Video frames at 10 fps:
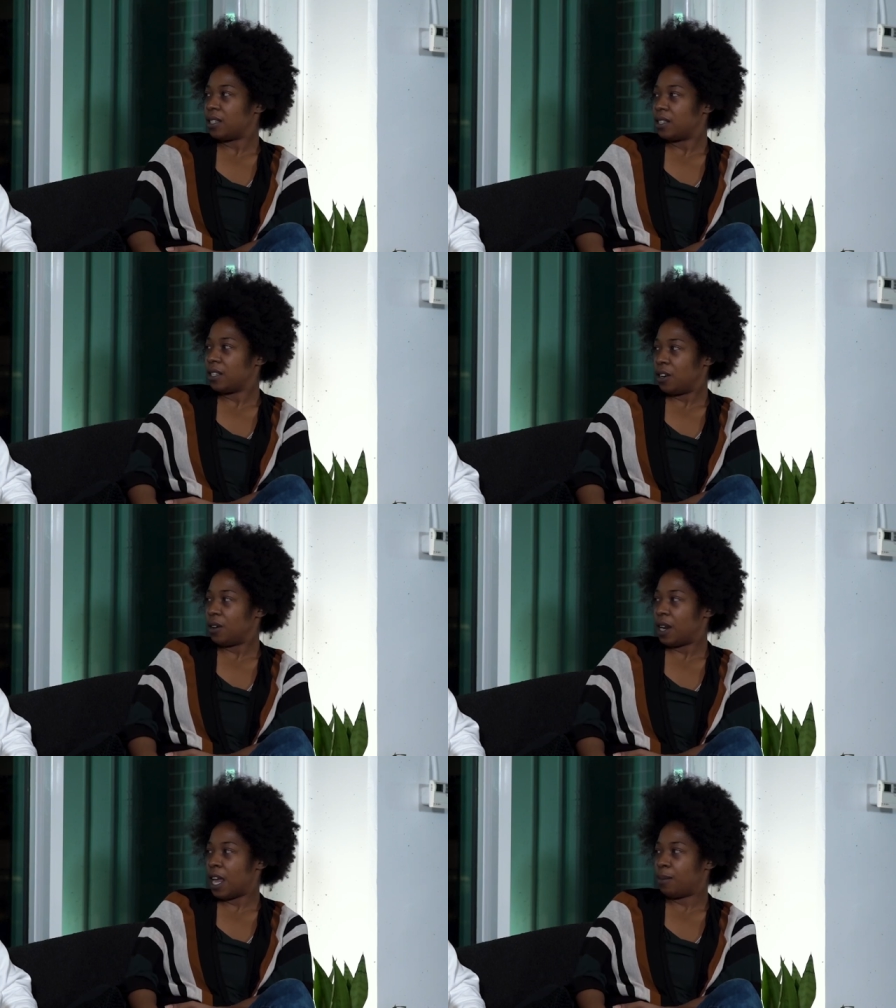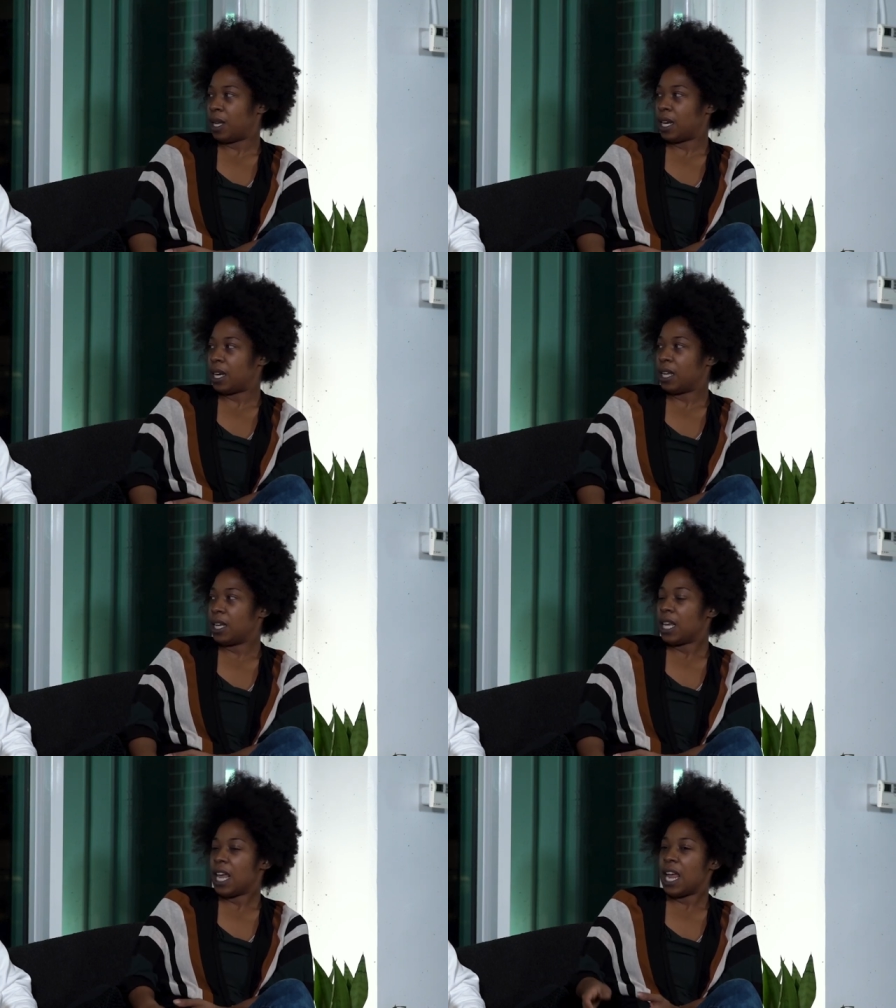Mm -hmm. You know what I mean?
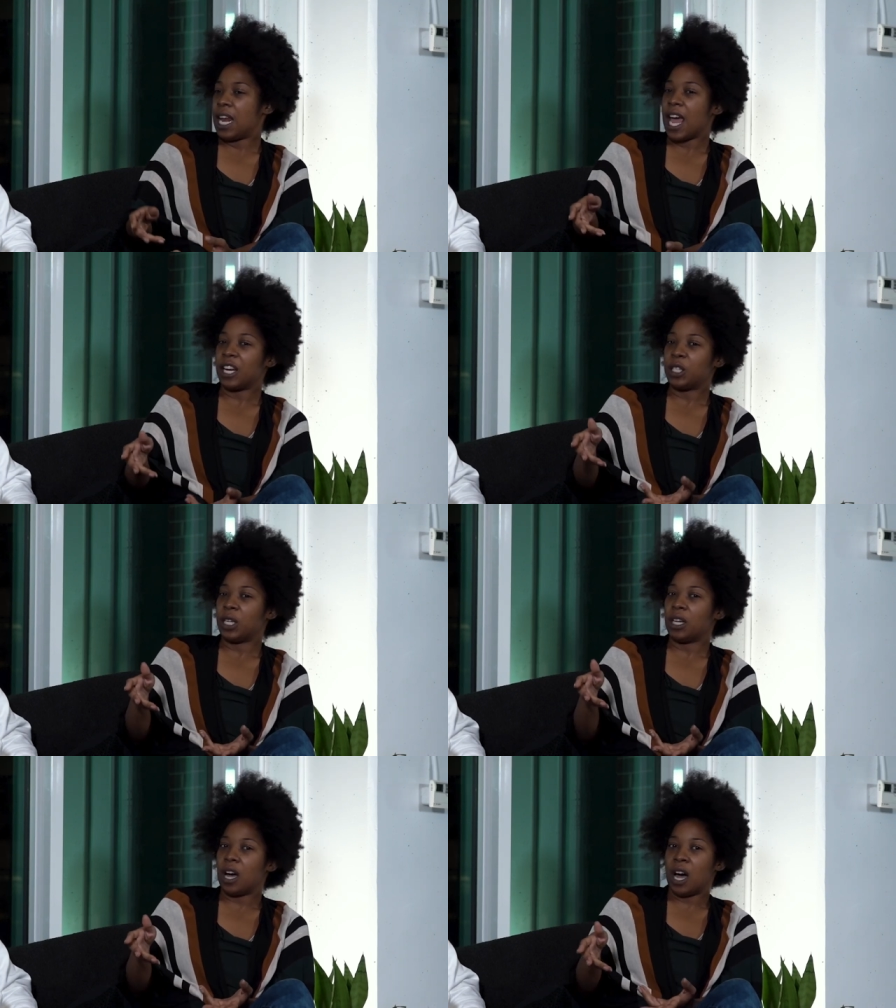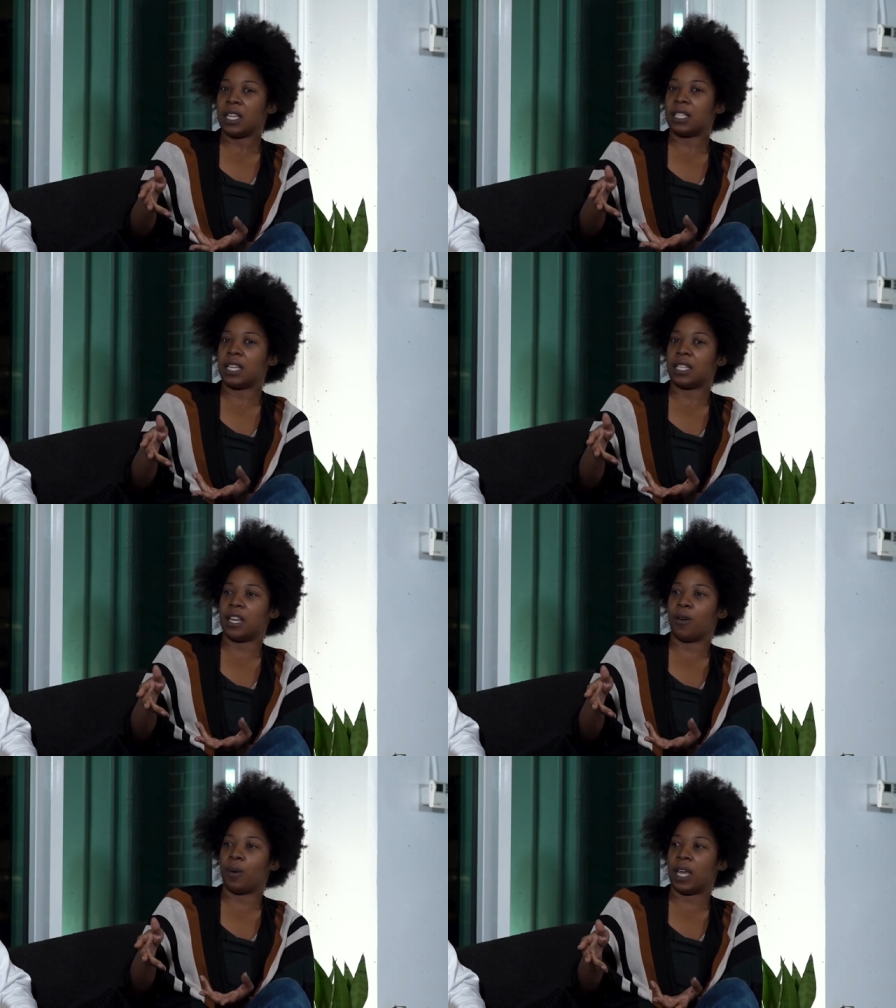inaction cost us
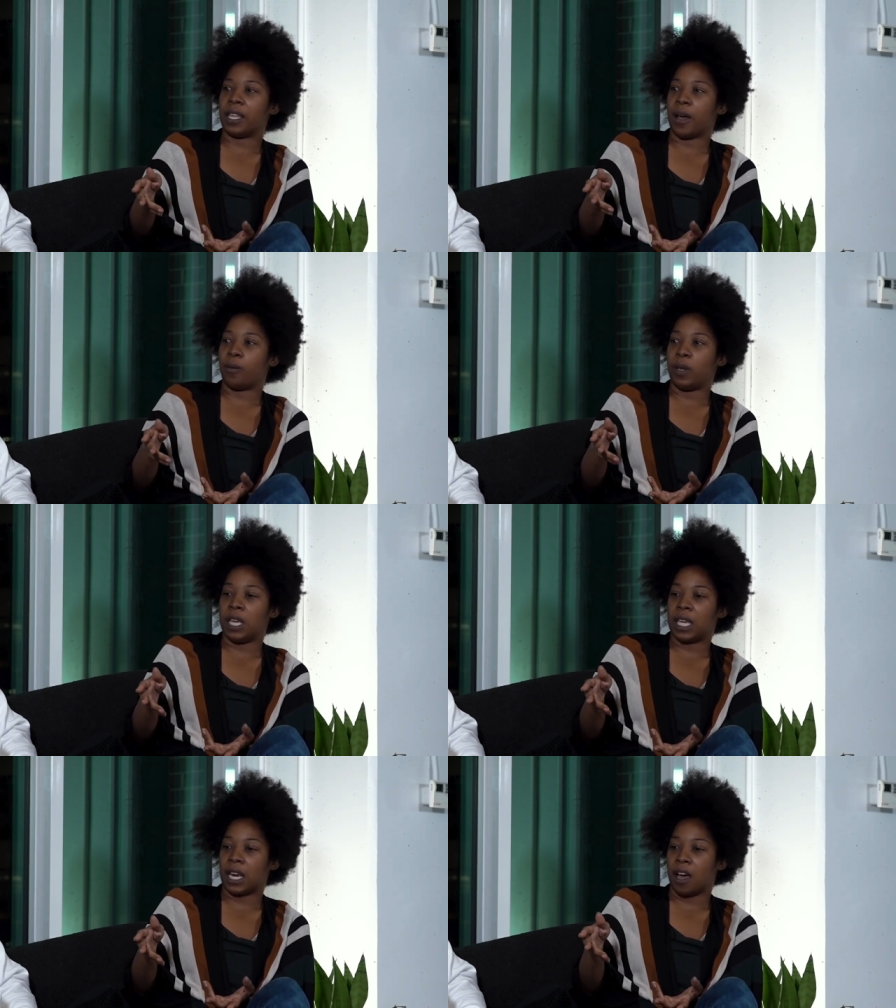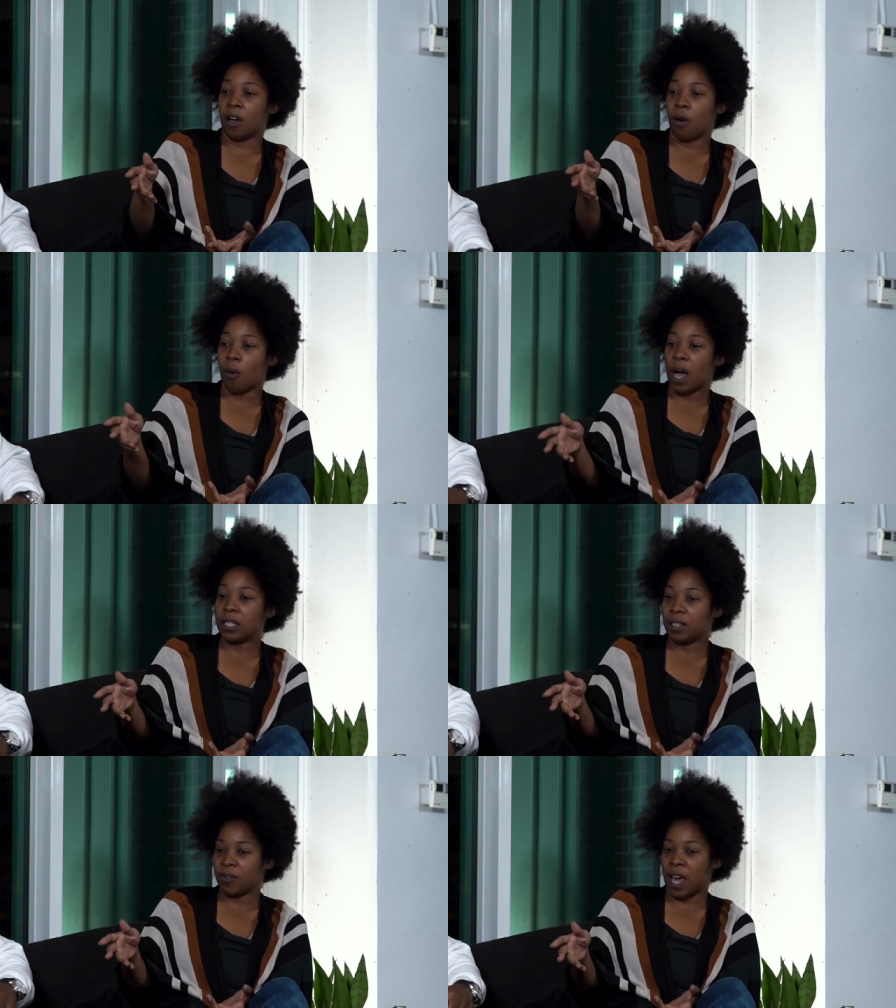in a way that we cannot
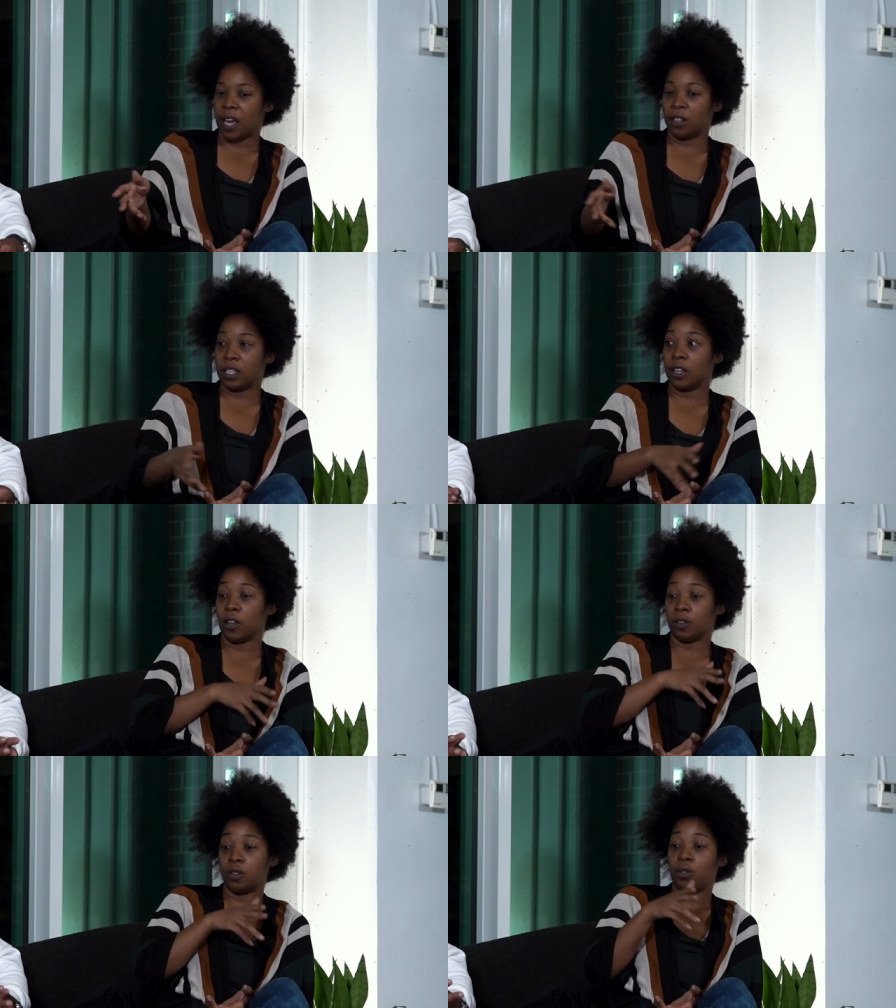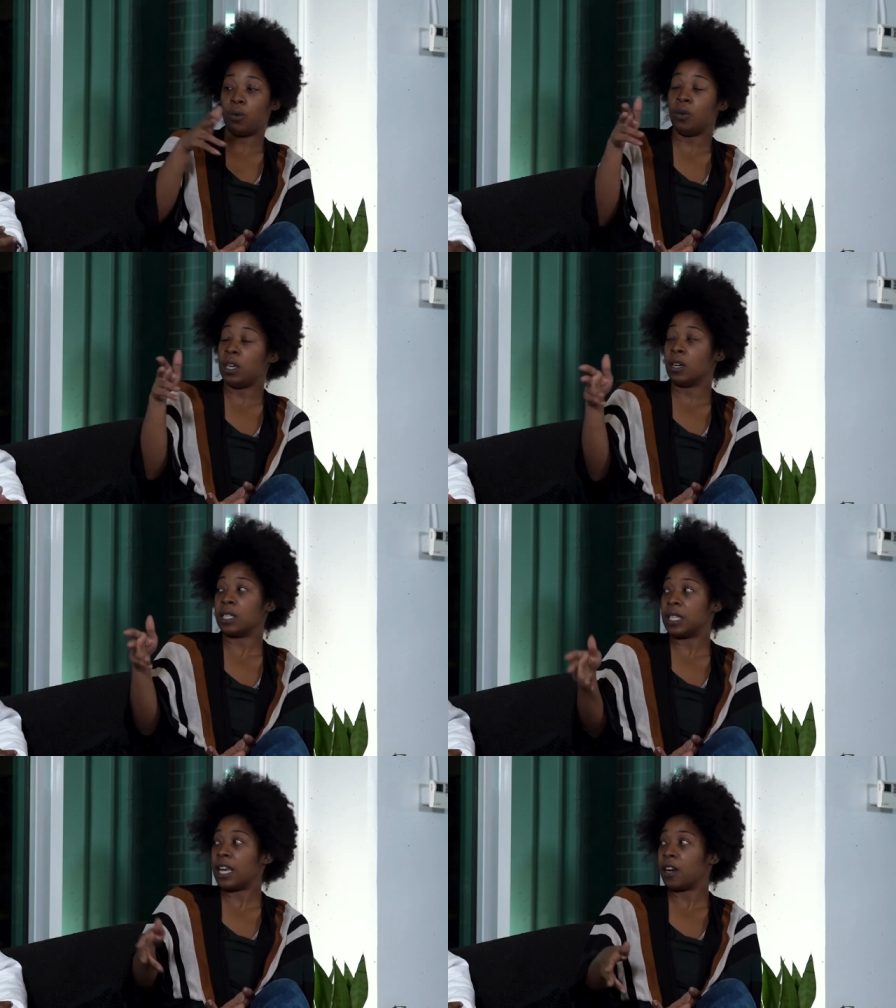quantify until two
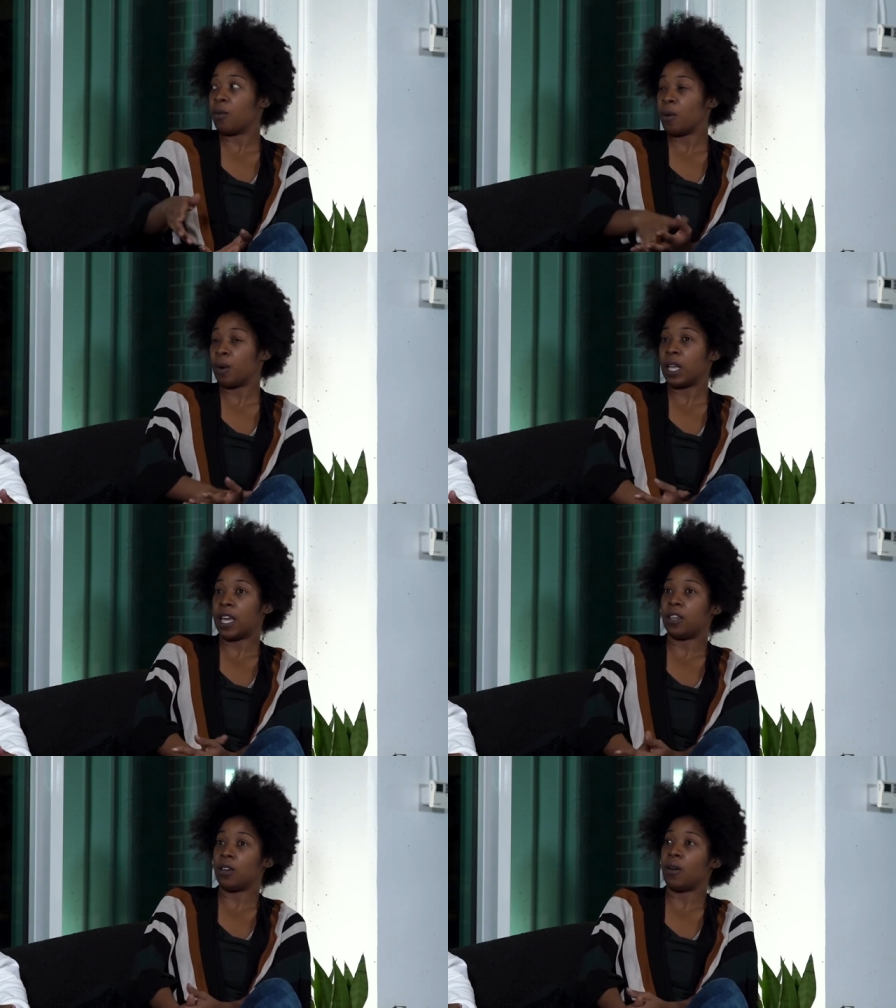years later when we're like,